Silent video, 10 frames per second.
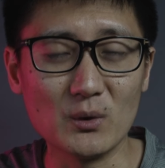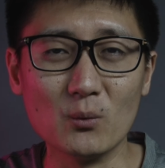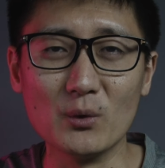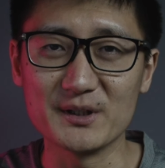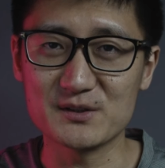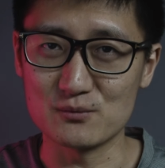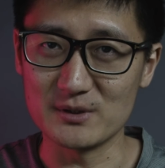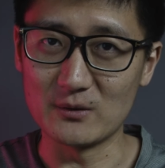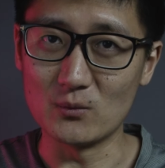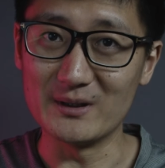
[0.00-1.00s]
What works
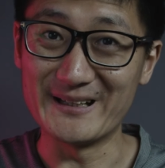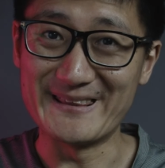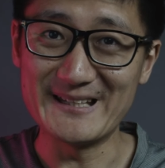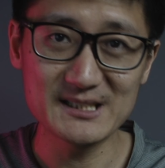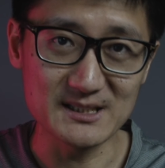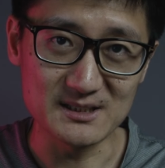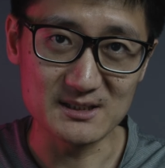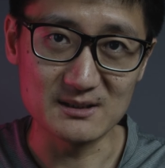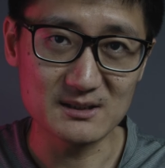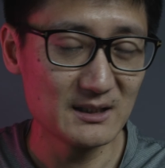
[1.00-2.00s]
really well in this
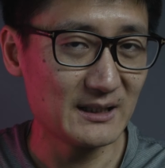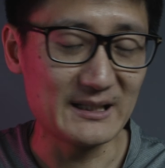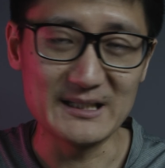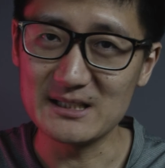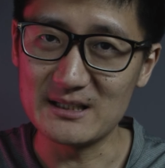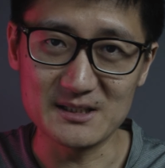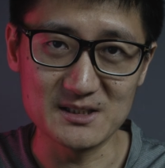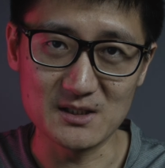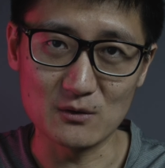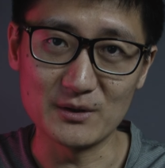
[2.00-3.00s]
instance isn't
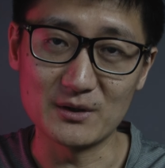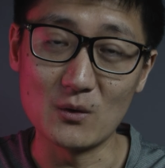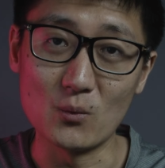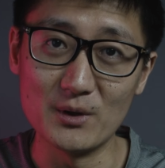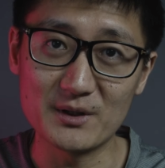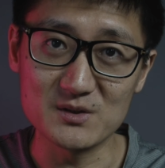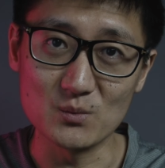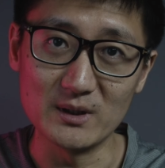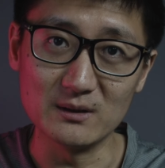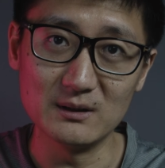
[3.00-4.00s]
necessarily going to work
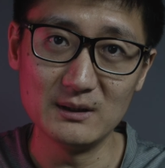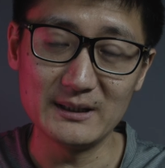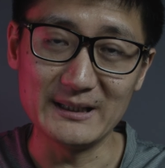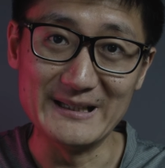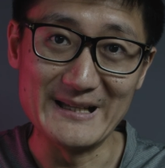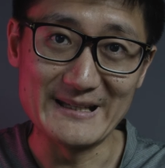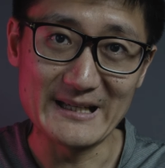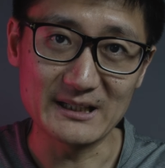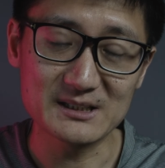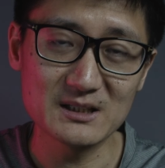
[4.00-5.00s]
as well in the
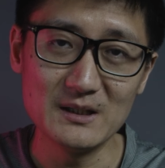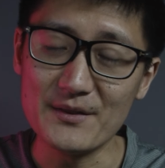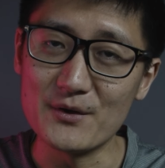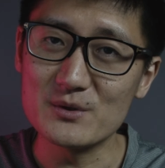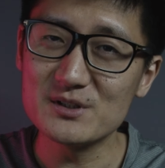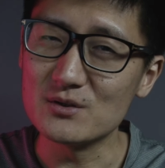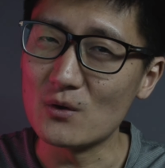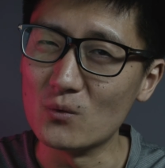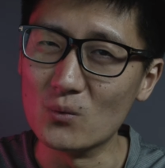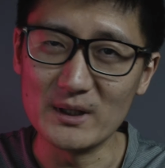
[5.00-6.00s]
next. There is
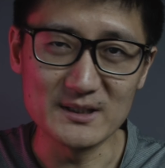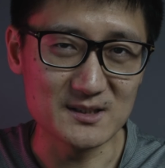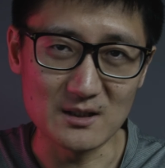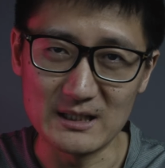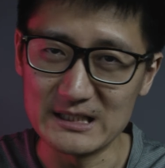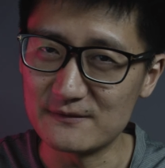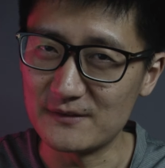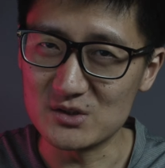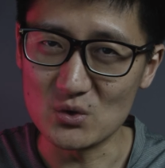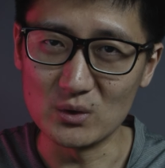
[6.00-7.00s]
no
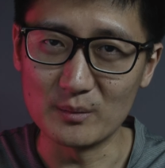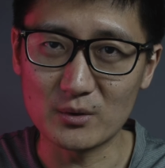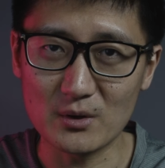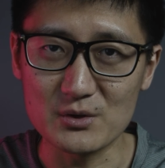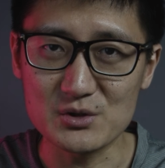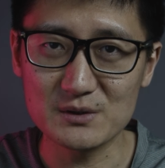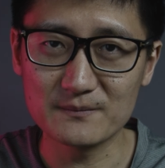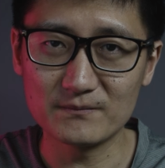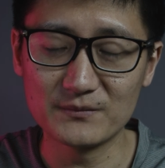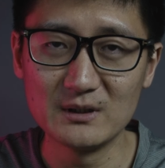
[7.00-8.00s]
one-size-fits-all
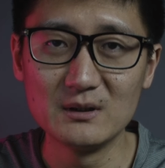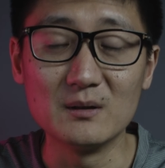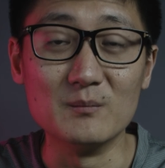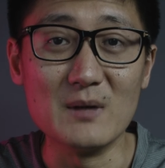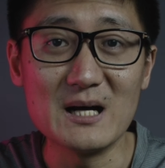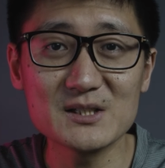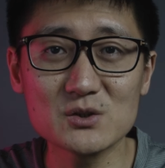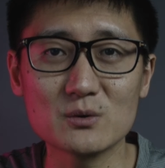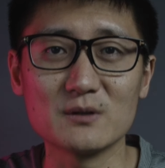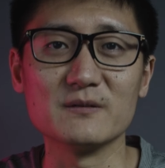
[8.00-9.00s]
approach.
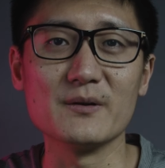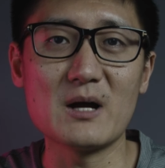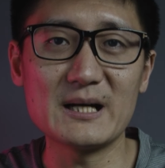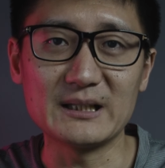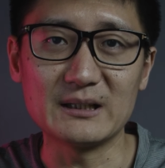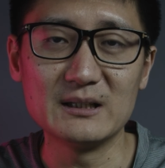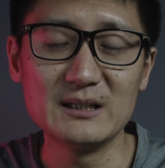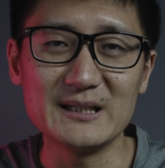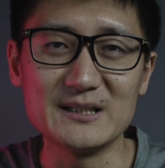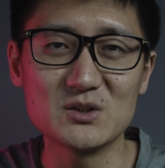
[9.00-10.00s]
Mastery of lighting
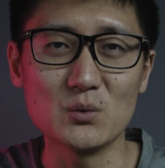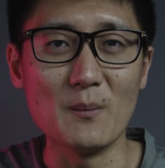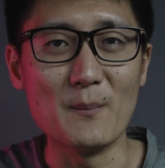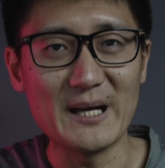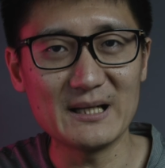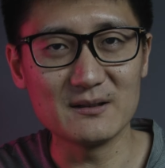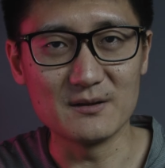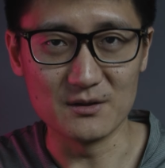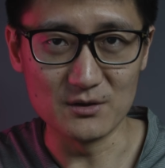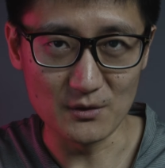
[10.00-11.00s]
is to
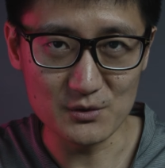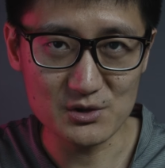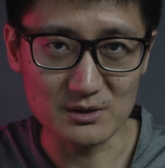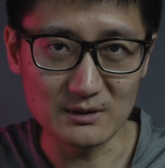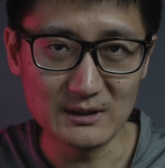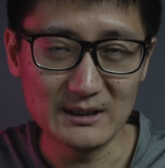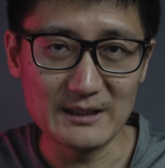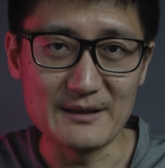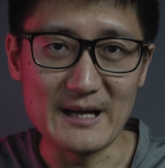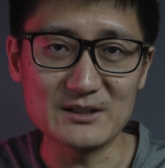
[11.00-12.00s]
abandon the notion
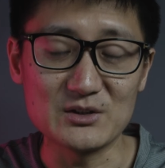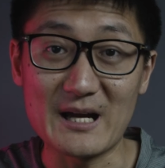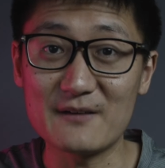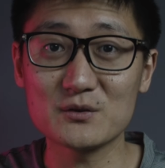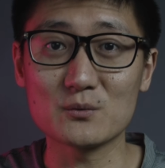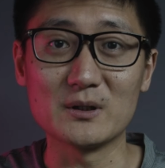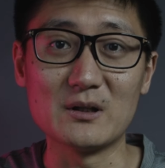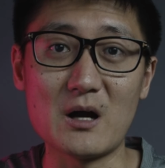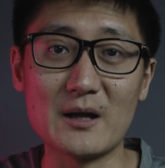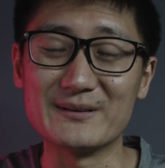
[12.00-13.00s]
that you have to
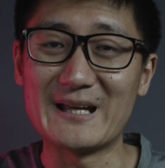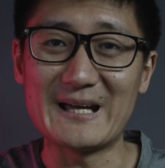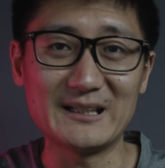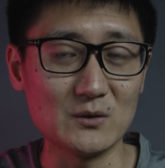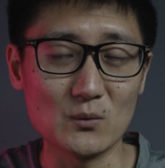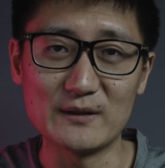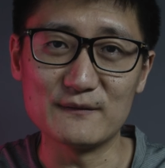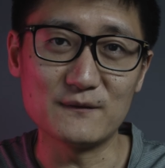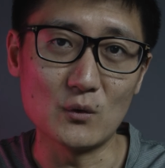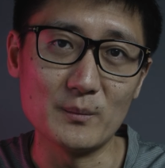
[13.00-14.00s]
rely on any
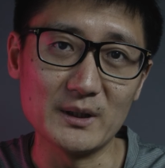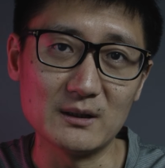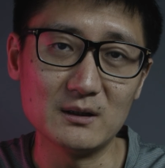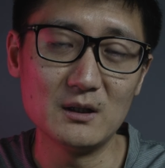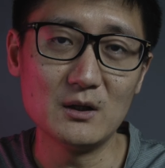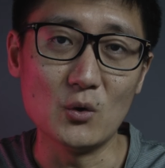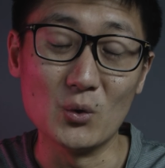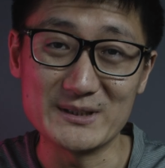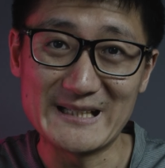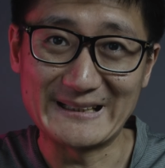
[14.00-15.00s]
one formula
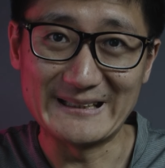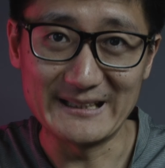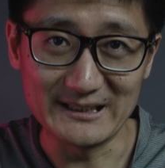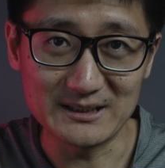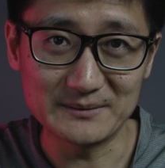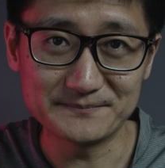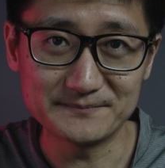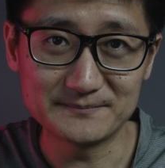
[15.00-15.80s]
or technique.